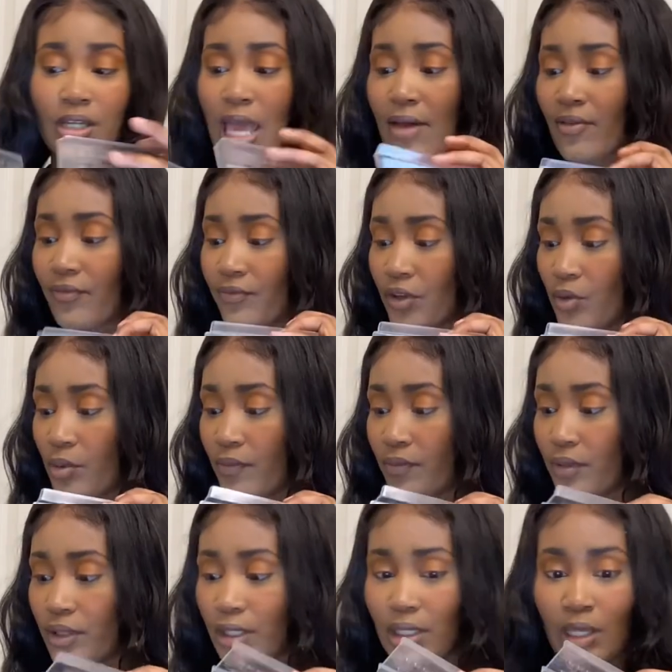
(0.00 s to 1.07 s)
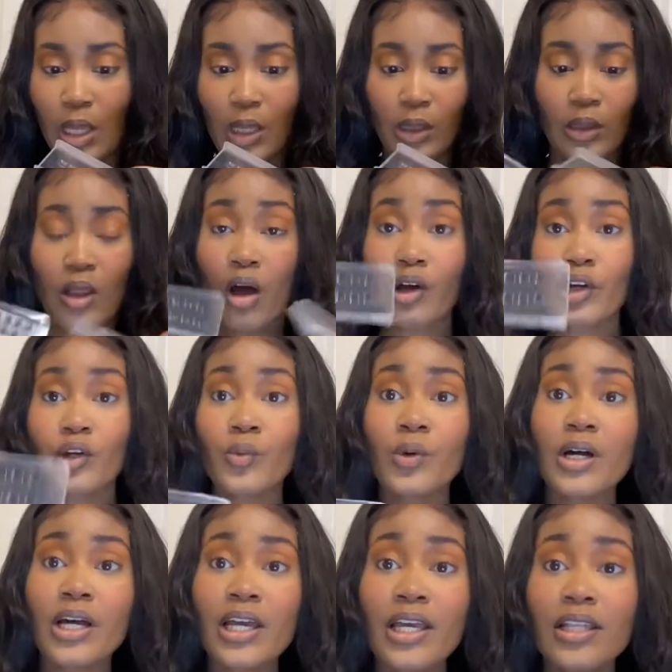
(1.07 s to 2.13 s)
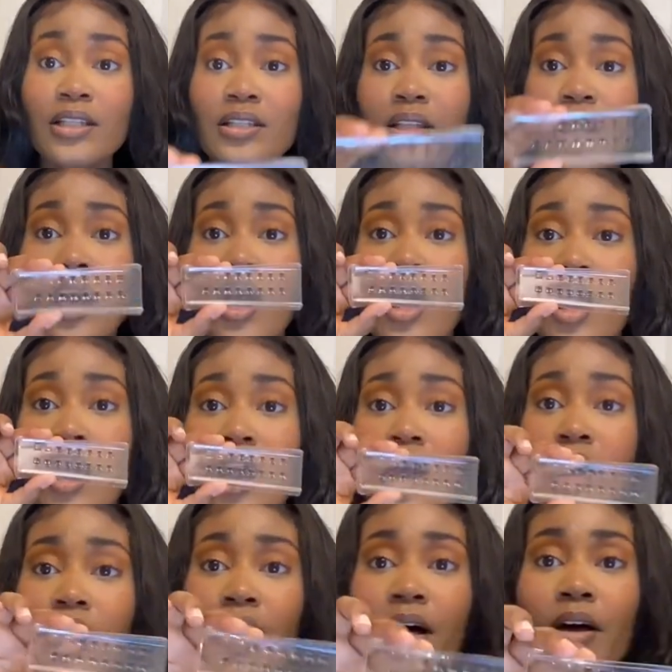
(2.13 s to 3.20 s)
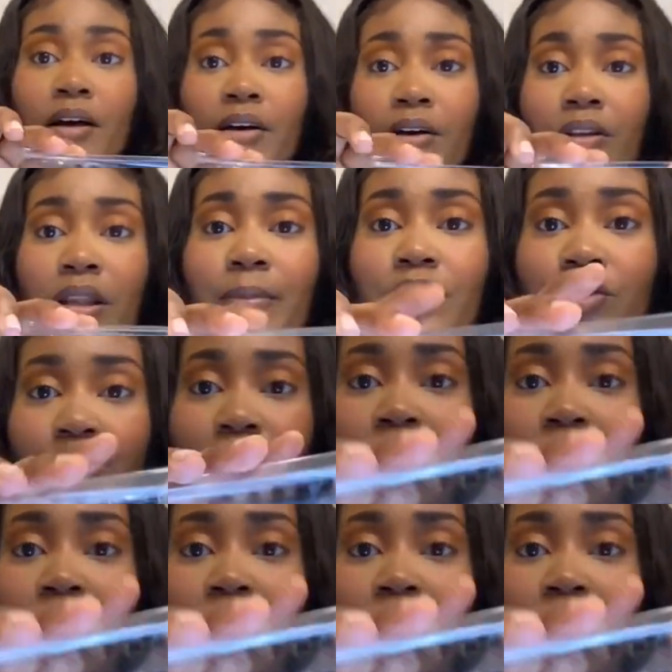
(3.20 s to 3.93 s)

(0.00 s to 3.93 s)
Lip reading: and I have a few of the longer ones. Let me show